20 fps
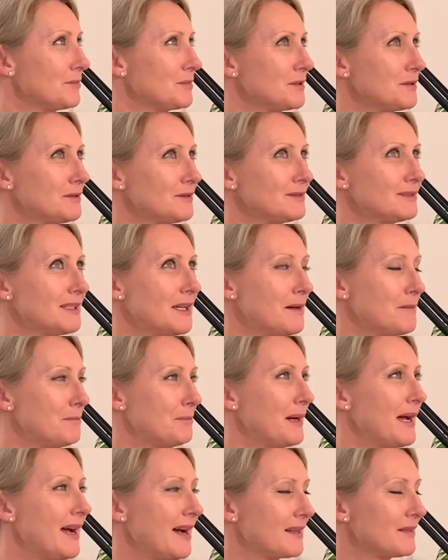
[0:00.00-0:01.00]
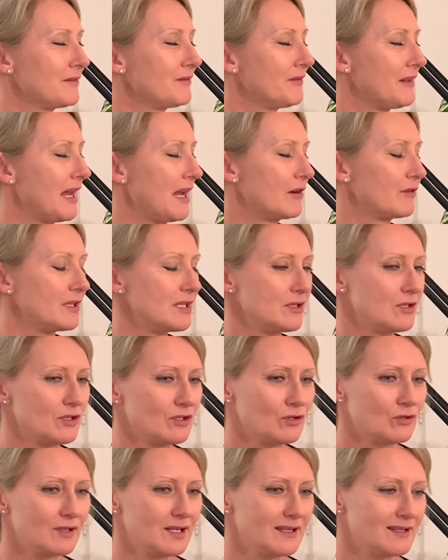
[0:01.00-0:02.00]
I'm really glad I'm in
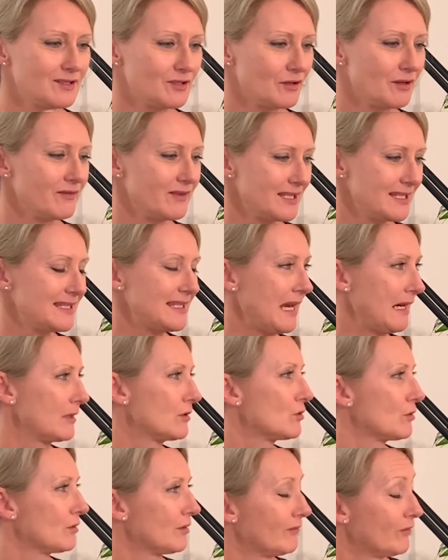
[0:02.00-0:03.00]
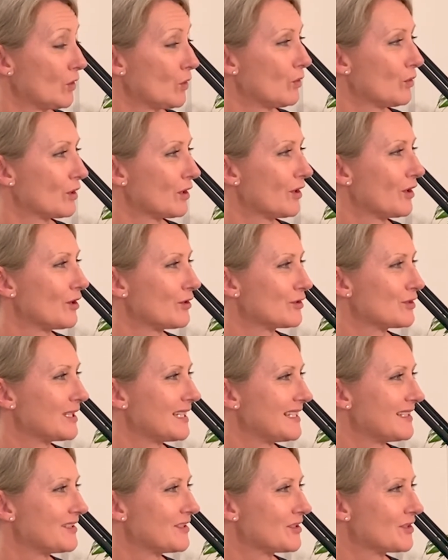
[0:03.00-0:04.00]
it now. Yeah. It's meaningful
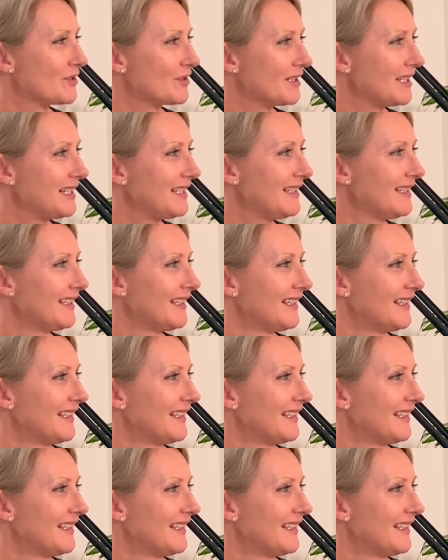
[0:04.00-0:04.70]
gardening to me.